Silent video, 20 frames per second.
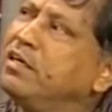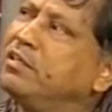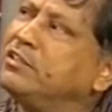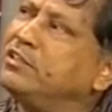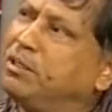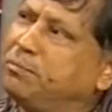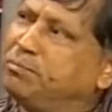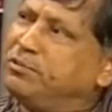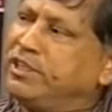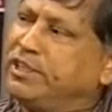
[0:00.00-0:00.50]

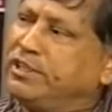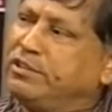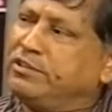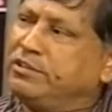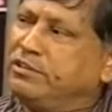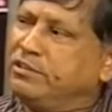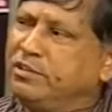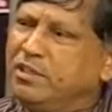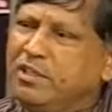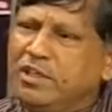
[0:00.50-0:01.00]

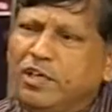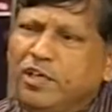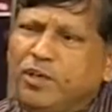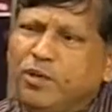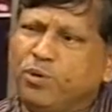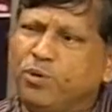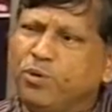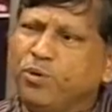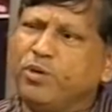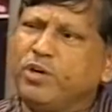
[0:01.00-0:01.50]
subjects,
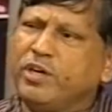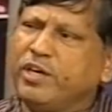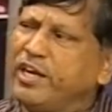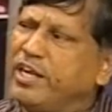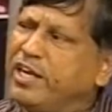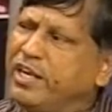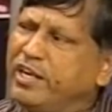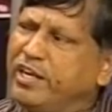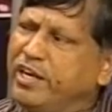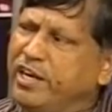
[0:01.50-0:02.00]
you don't
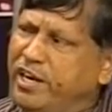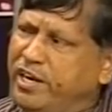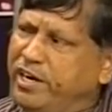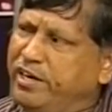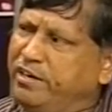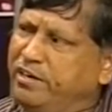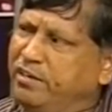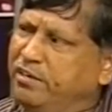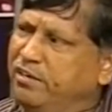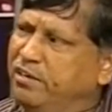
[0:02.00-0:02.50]
really
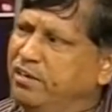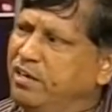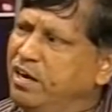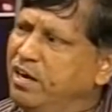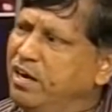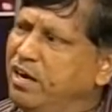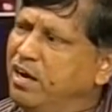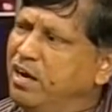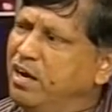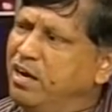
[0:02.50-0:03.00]
need
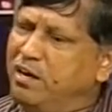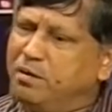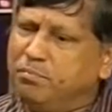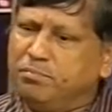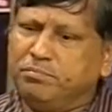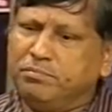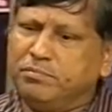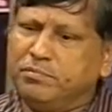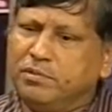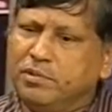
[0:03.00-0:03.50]

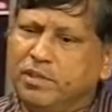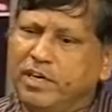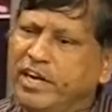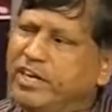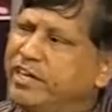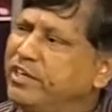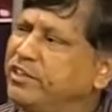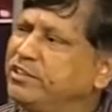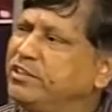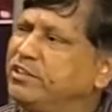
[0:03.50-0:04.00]

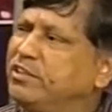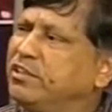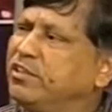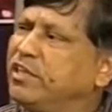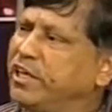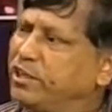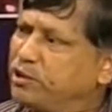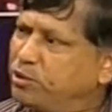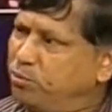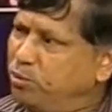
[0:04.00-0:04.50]
latest
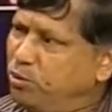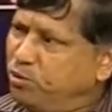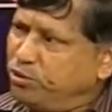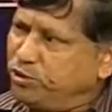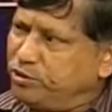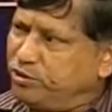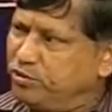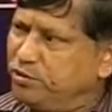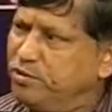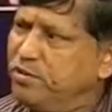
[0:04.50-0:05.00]

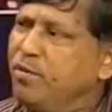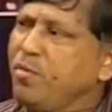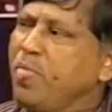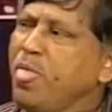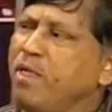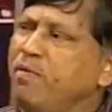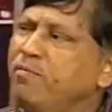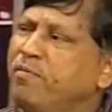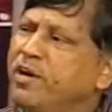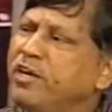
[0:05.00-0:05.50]
textbooks.
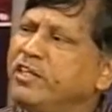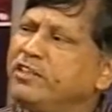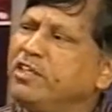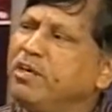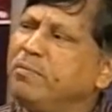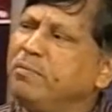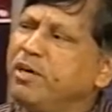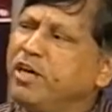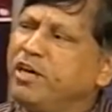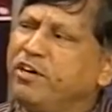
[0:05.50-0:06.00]
For
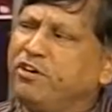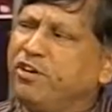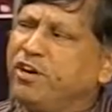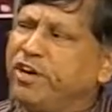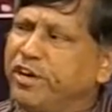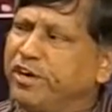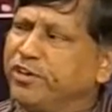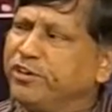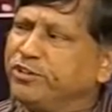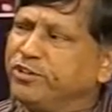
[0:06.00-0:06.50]
example,
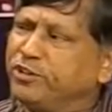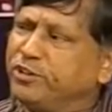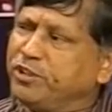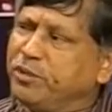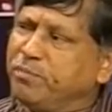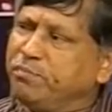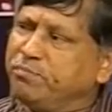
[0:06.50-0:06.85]
literary criticism,